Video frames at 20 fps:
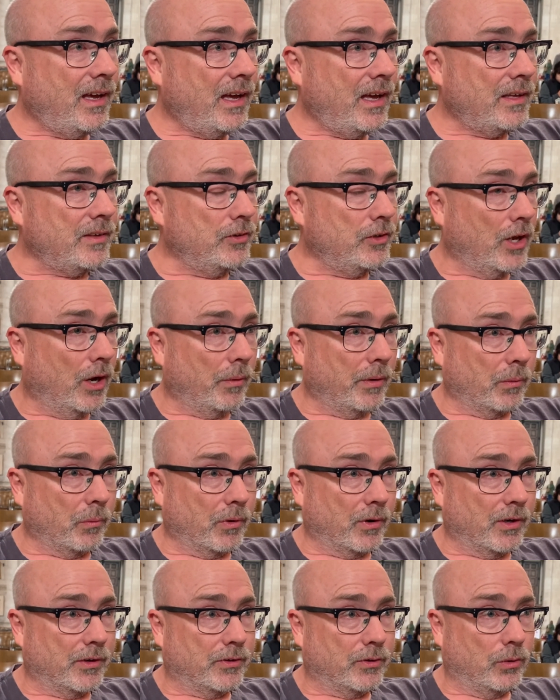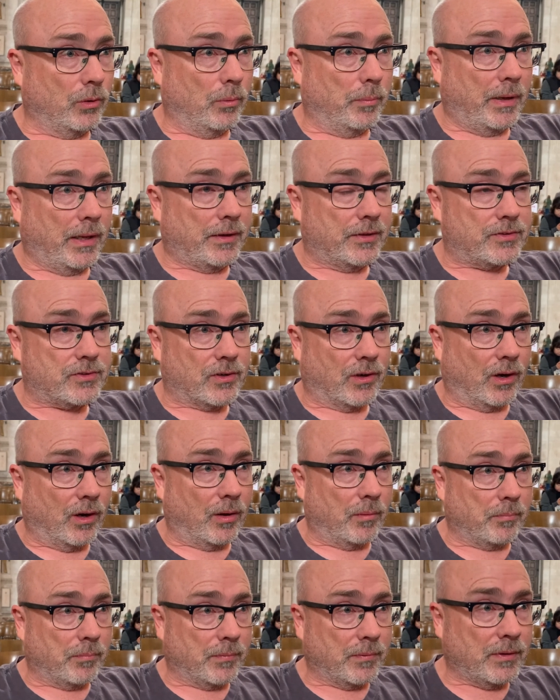knowing what I do about the
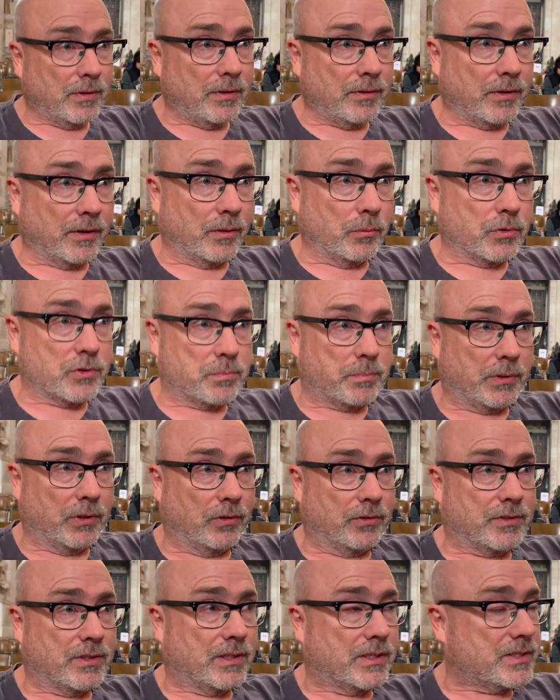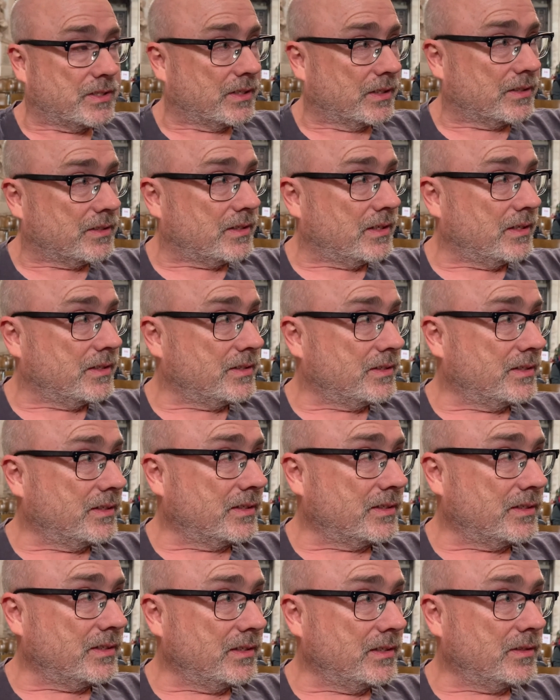time that it was built in the
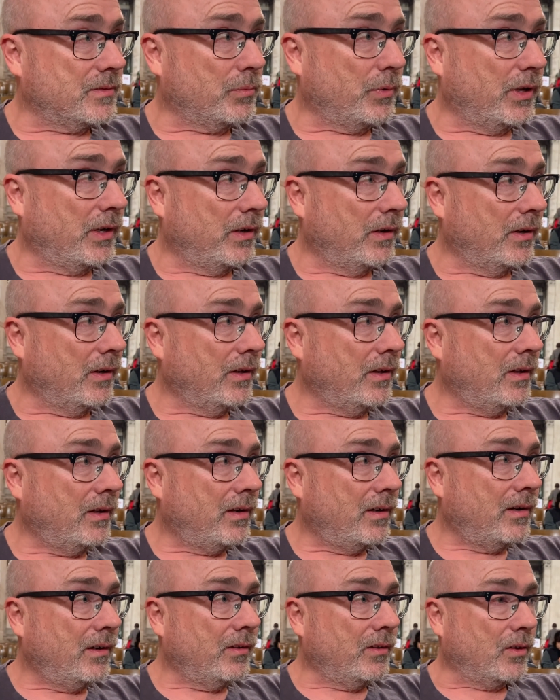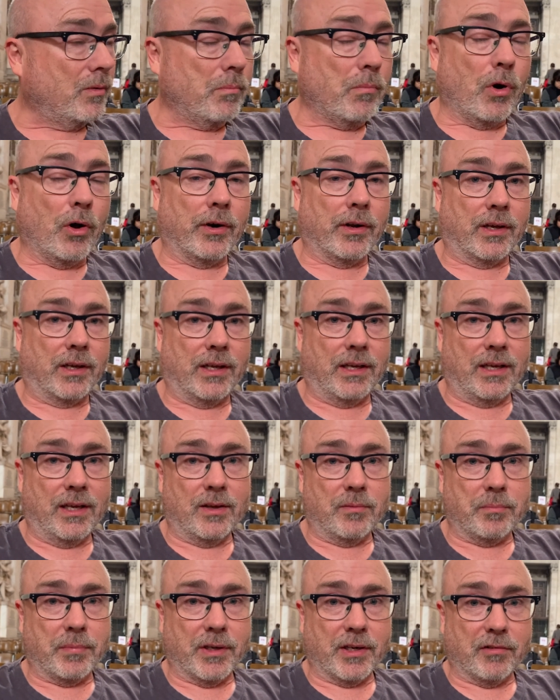1660s, when the monarchy
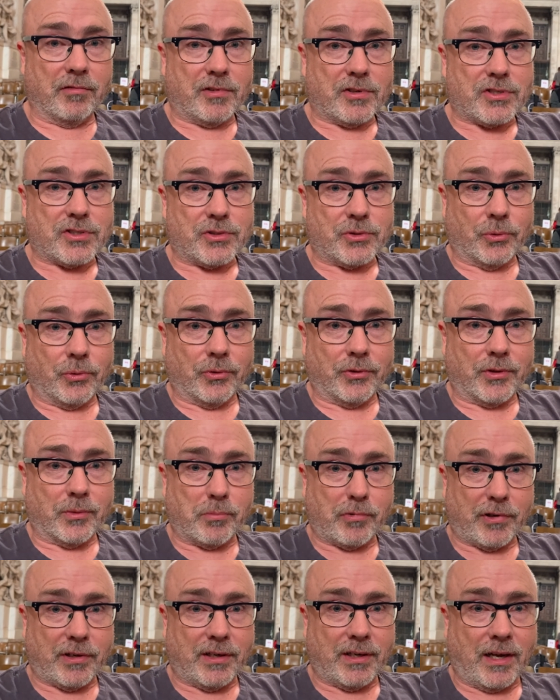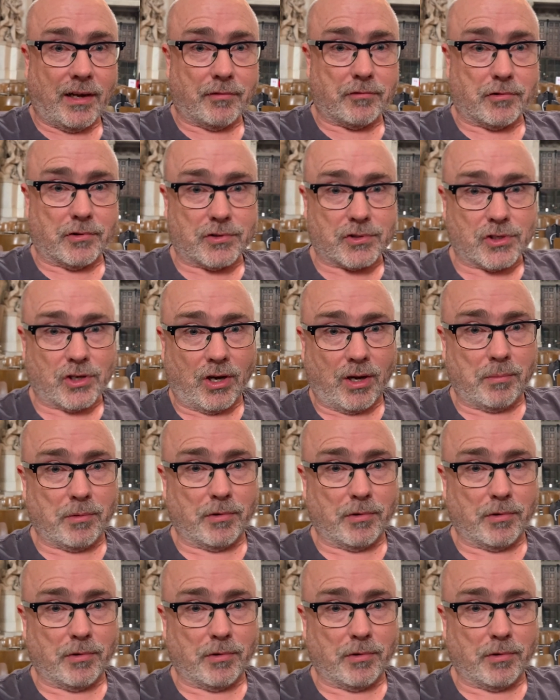had been restored to Britain after a time